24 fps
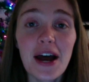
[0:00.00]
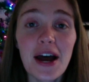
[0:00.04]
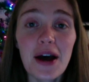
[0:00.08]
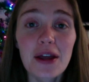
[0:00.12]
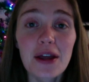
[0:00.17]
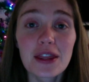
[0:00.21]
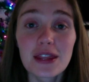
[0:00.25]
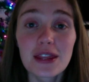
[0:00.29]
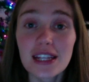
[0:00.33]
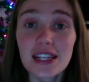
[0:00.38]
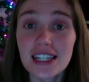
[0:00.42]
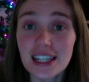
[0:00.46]

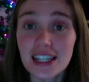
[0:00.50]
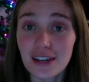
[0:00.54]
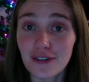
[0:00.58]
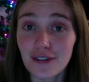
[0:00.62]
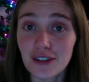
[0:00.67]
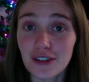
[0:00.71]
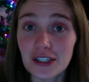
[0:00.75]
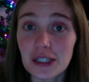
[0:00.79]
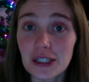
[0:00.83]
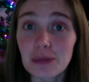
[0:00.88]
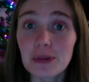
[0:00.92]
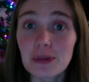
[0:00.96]
the
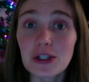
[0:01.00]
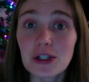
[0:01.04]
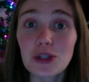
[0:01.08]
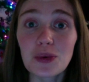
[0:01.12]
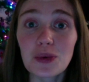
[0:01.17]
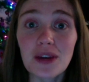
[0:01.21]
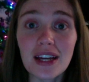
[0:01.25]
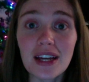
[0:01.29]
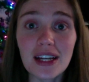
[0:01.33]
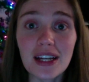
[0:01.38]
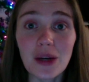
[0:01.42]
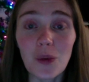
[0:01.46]
difference
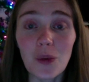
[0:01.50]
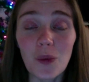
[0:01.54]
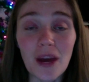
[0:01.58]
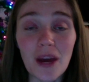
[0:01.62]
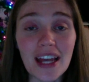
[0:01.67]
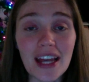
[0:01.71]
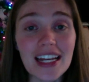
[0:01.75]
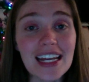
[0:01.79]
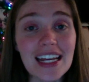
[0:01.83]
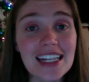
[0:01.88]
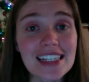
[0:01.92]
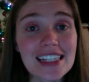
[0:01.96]
between wait
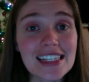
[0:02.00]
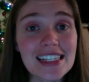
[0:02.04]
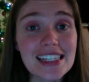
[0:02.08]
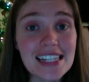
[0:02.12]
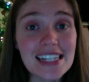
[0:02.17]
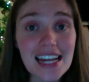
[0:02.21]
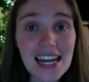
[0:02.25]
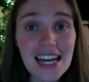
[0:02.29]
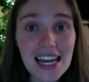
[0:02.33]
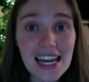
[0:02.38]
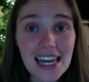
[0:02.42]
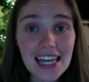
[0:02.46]
and
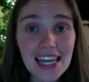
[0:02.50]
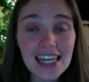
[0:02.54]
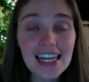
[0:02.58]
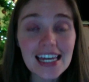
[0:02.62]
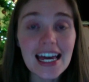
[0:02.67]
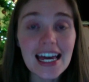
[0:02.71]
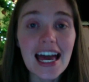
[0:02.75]
stay,